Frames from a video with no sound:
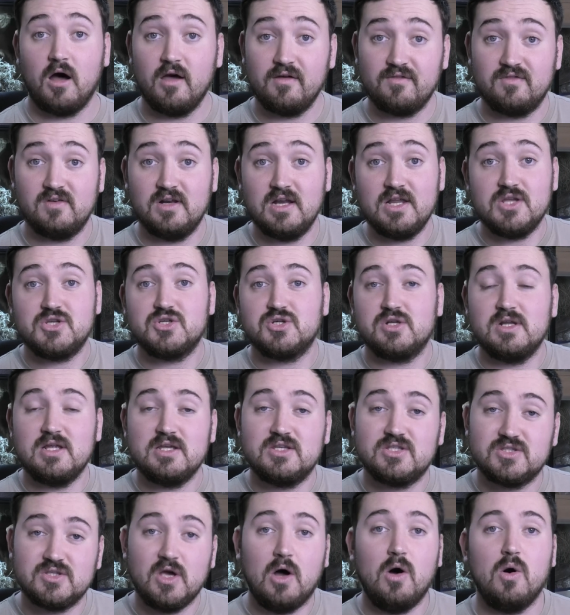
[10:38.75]
I've
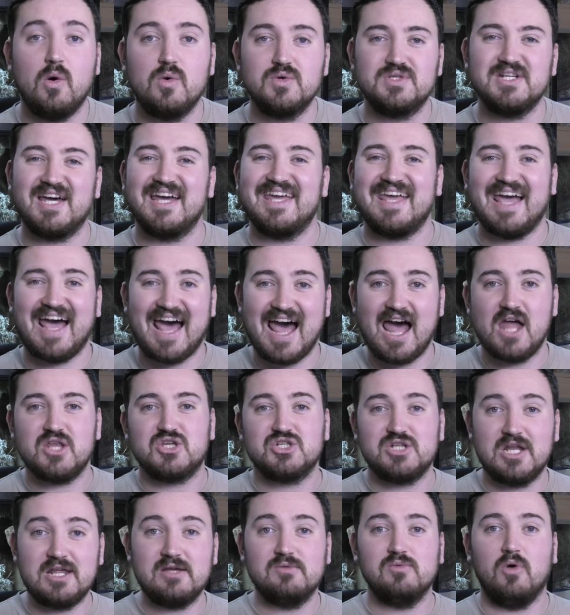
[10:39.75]
literally sold a
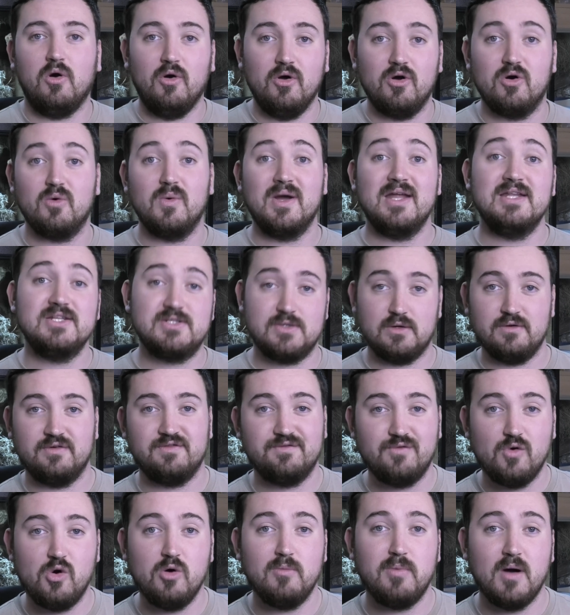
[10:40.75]
hatchling royal into a
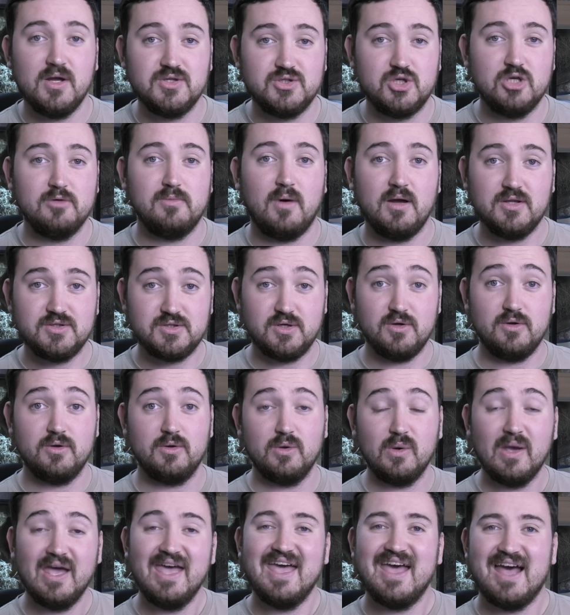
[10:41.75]

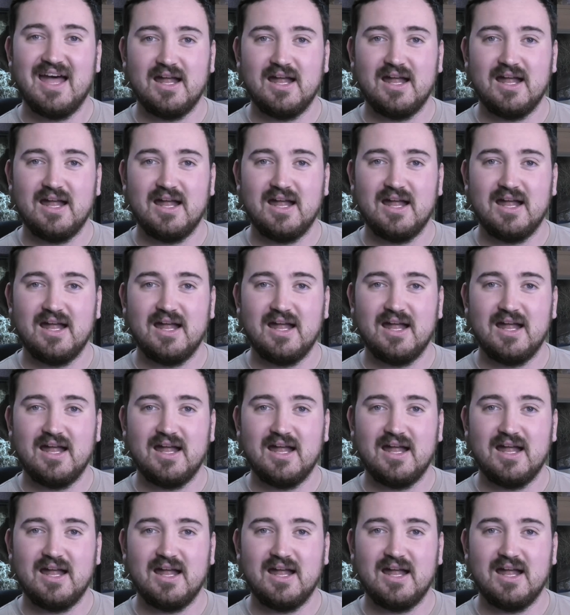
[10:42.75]
4x2x2